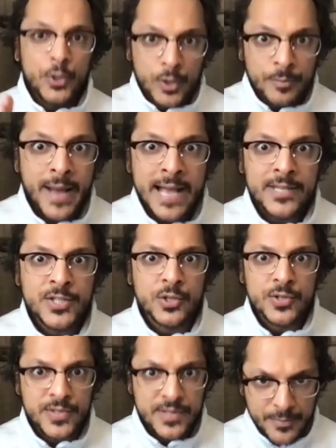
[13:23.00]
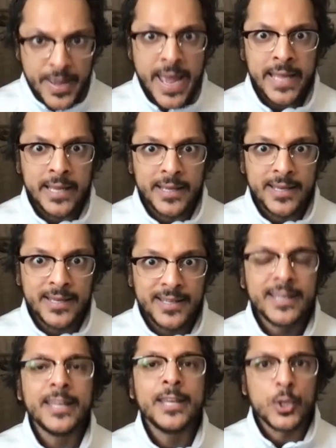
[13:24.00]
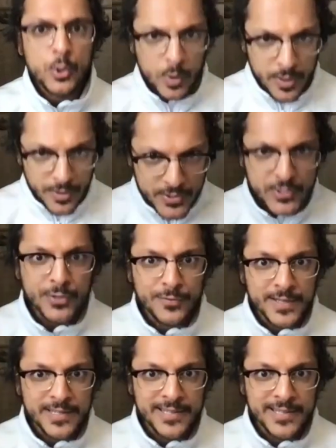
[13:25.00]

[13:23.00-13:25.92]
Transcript: your master is the bank, you are the servant.